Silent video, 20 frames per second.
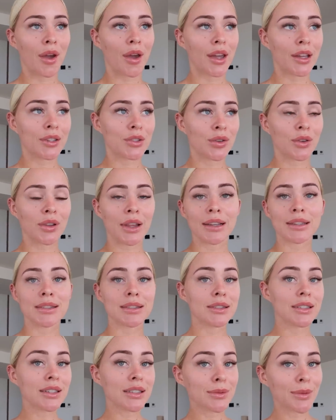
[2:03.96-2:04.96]
It took like
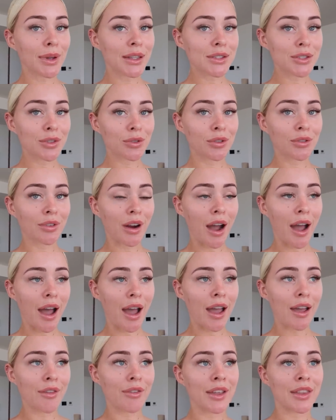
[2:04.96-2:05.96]
6 months to
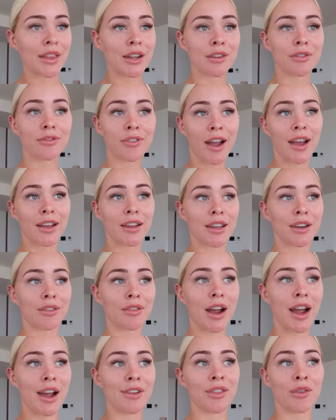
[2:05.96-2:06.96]
arrive and then it finally
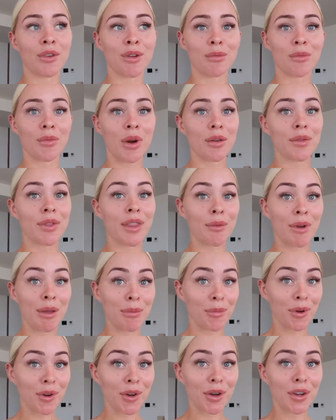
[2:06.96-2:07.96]
arrived. Then we
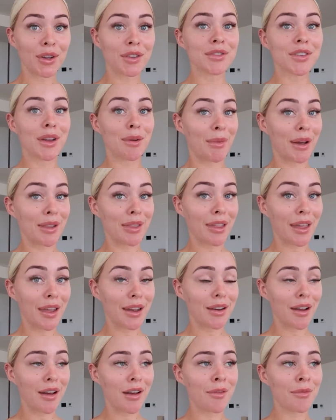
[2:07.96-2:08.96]
moved a month
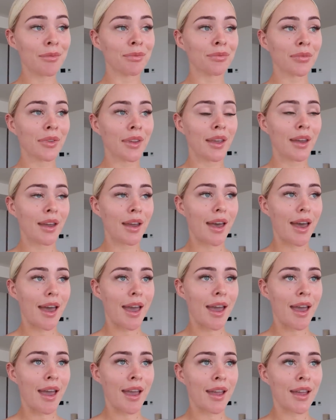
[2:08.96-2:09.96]
later
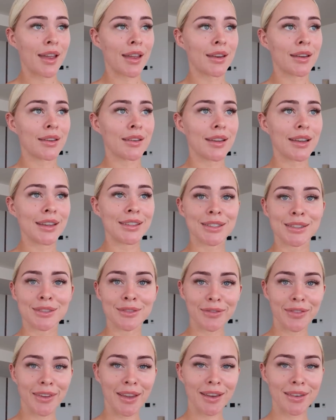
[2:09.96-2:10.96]
and it didn't
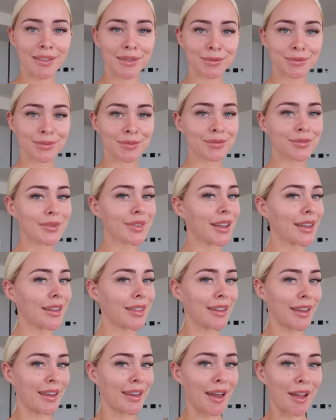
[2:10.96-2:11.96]
fit in
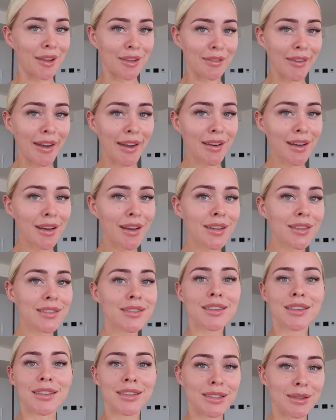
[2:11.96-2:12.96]
the elevator
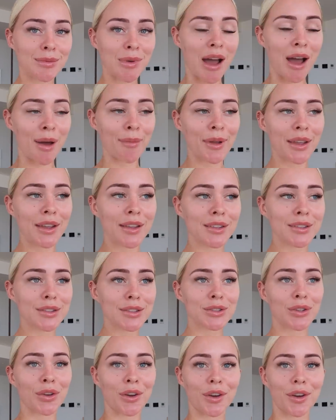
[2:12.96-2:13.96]
to this apartment.
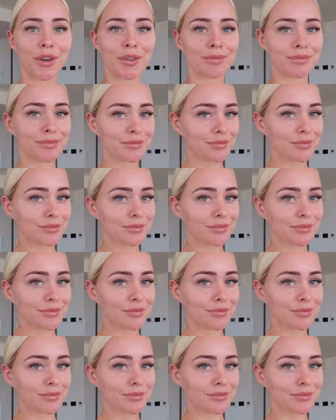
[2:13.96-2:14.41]
So